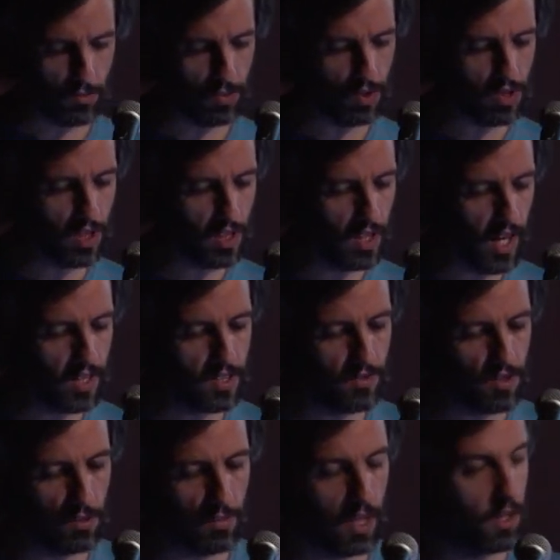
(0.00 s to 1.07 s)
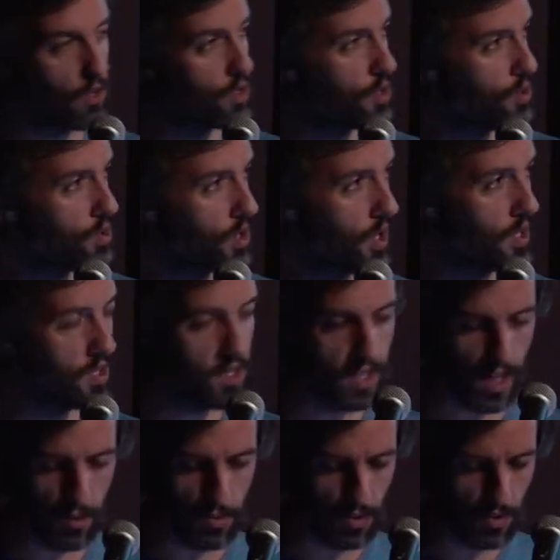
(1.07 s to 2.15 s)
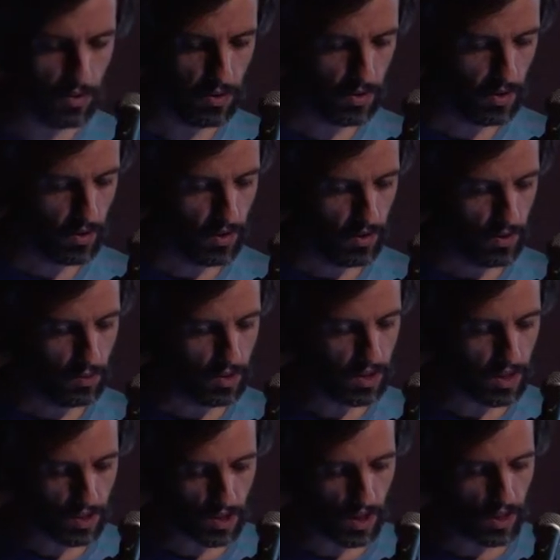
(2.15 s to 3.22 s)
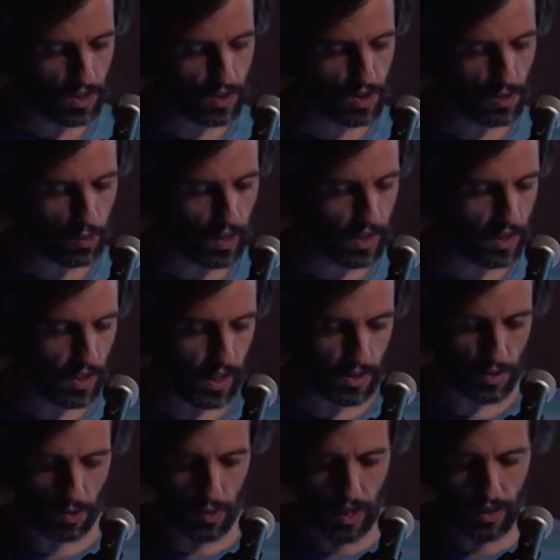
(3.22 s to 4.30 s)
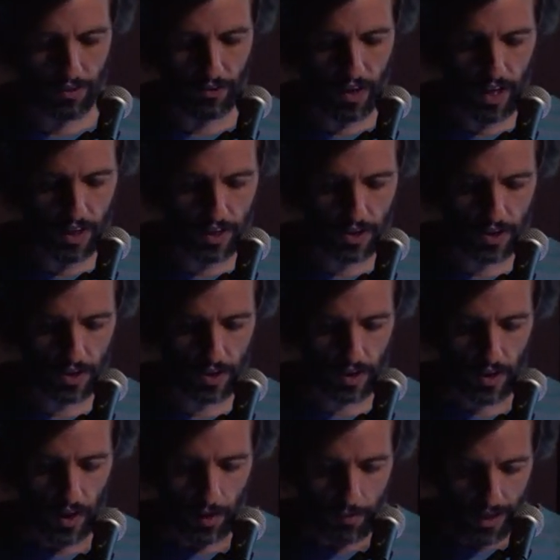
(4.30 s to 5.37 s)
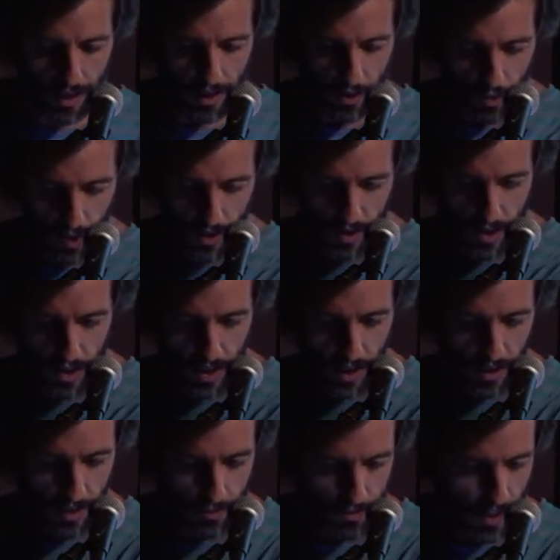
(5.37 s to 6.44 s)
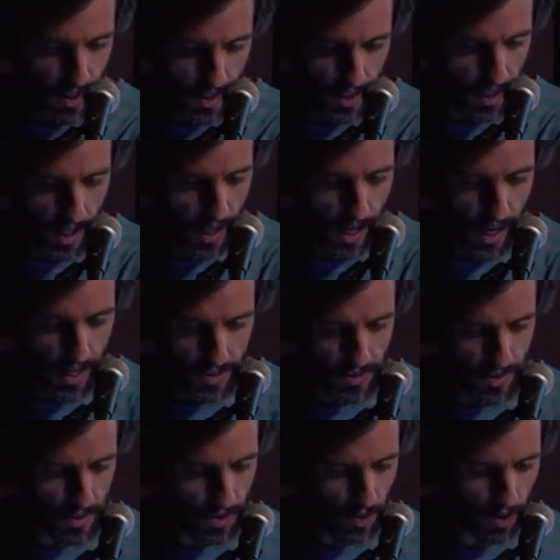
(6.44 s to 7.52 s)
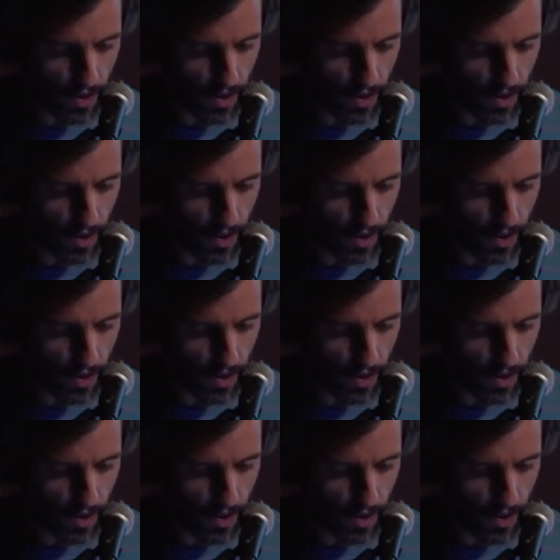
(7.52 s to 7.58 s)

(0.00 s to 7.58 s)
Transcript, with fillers: and puts a glass of tomato juice on his table. When he turns, the waiter has already vanished. Americo wants to tell him that he hasn't